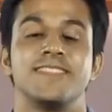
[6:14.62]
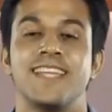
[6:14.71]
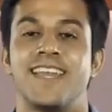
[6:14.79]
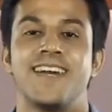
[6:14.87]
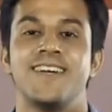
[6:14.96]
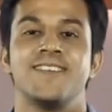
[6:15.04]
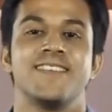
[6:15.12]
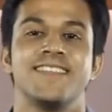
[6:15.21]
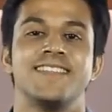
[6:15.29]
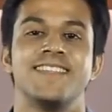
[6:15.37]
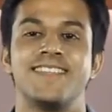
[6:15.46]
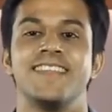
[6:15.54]
Ta-da!
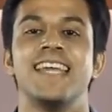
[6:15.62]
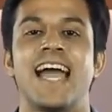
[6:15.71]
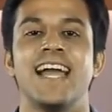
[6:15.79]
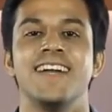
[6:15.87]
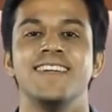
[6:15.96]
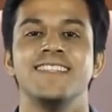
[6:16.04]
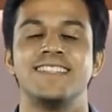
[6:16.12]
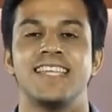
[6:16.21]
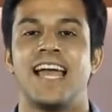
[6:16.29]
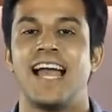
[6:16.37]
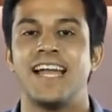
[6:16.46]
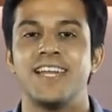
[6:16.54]
The three angles
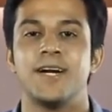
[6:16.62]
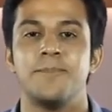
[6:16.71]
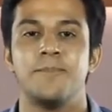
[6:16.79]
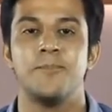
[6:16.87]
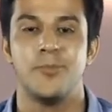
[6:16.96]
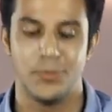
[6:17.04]
add up